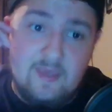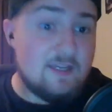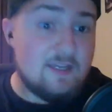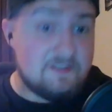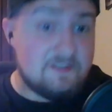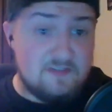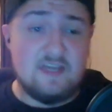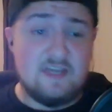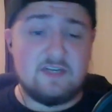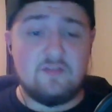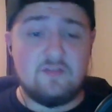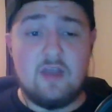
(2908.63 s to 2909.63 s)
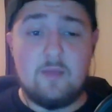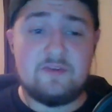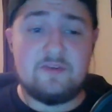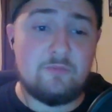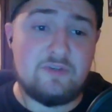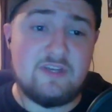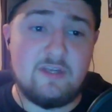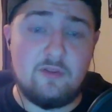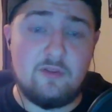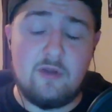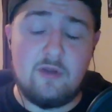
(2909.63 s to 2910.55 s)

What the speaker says: his Detective Comics in particular.